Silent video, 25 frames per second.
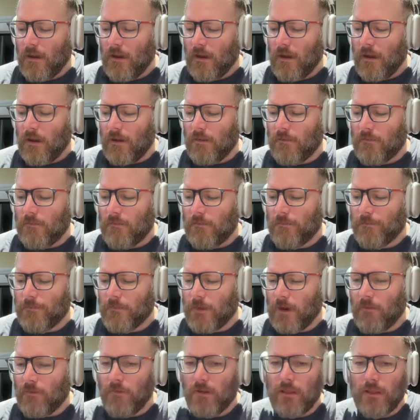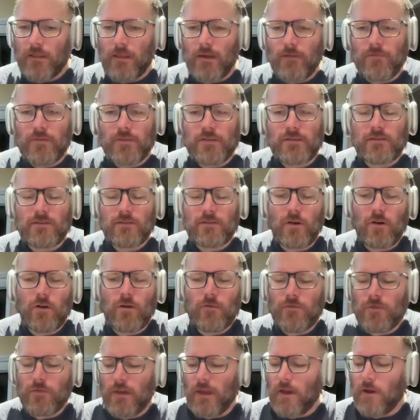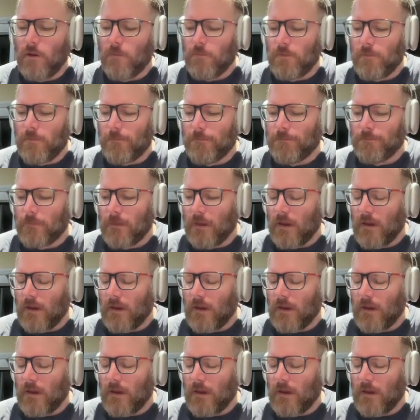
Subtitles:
I really love this song off the album,